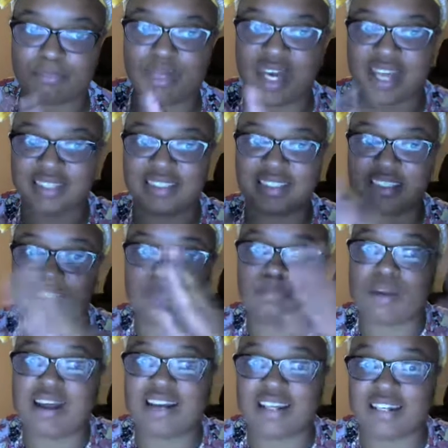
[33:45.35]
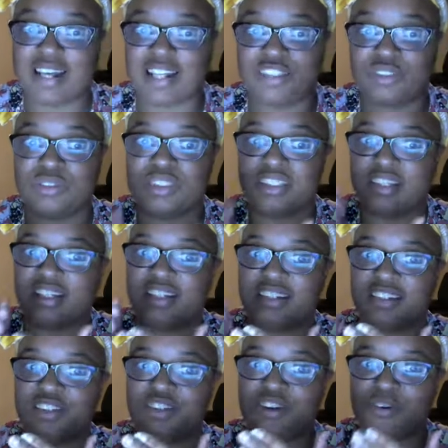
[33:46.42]
But as it's spreading, as you're
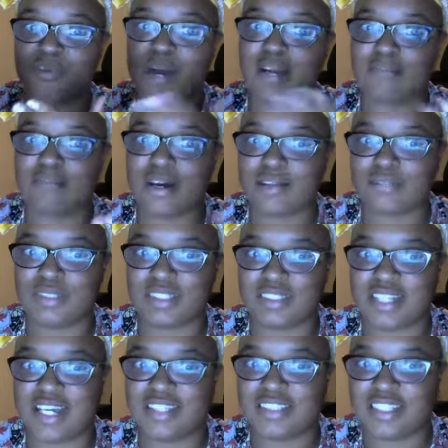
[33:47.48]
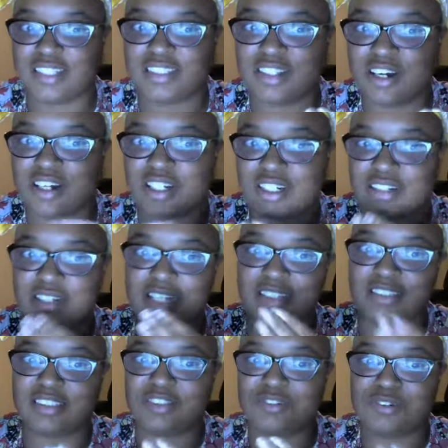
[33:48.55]
seeing, white moms and dads getting targeted at
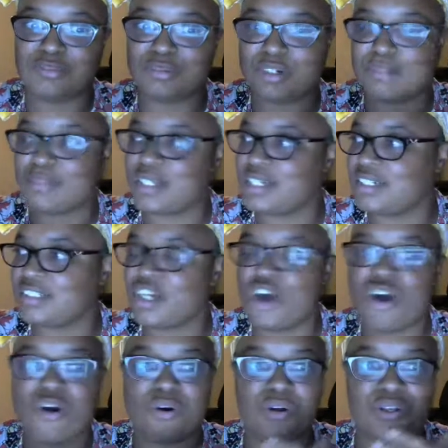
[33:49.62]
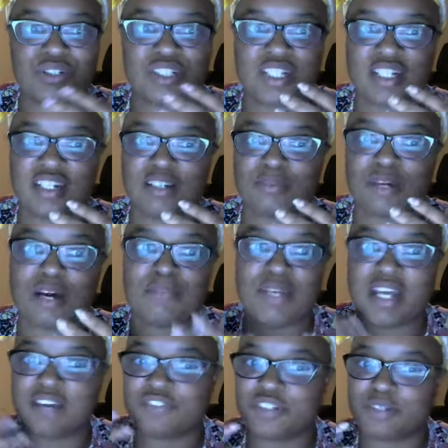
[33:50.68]
these school board meetings, or you're seeing them coming
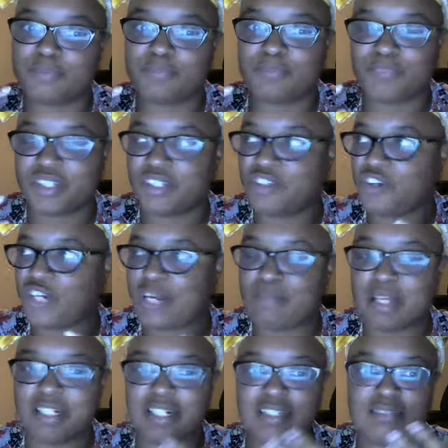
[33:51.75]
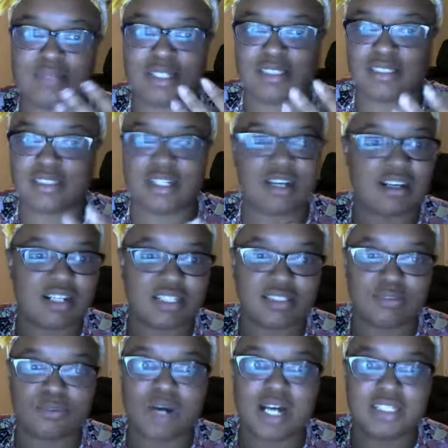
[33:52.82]
after, they made that domestic
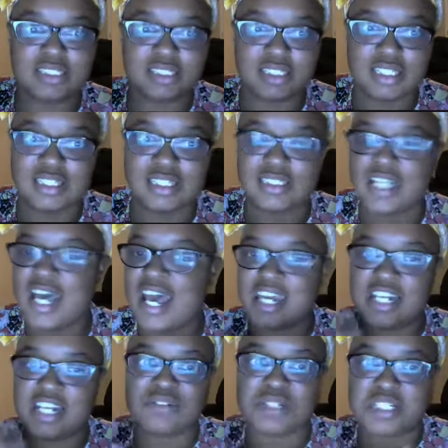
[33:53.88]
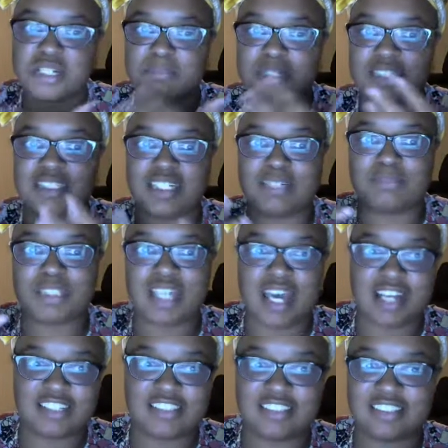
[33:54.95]
terrorism watch list, and they're using some of the same
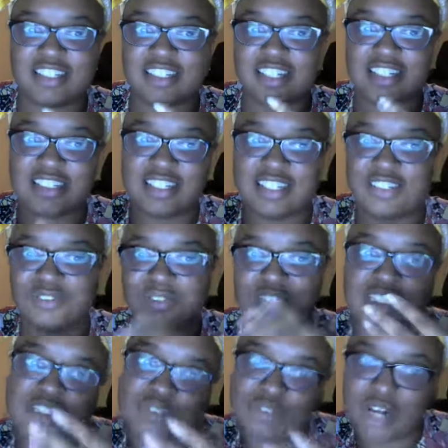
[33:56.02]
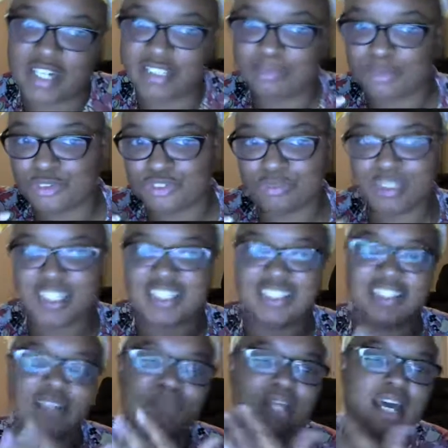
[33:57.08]
tactics that they did during the civil rights
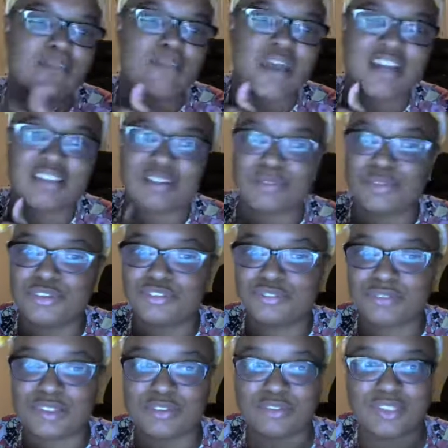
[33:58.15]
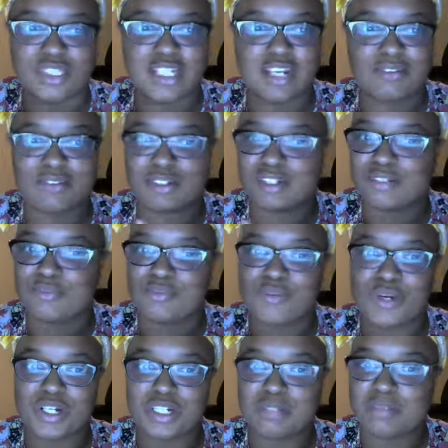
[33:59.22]
movement and the Black Panther movement when they were
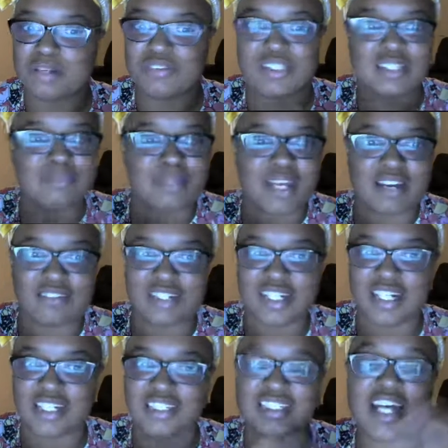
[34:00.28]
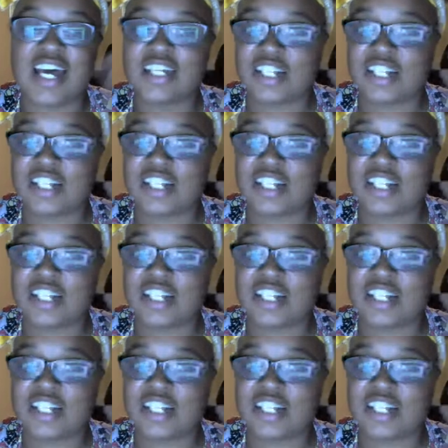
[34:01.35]
worried about them carrying guns.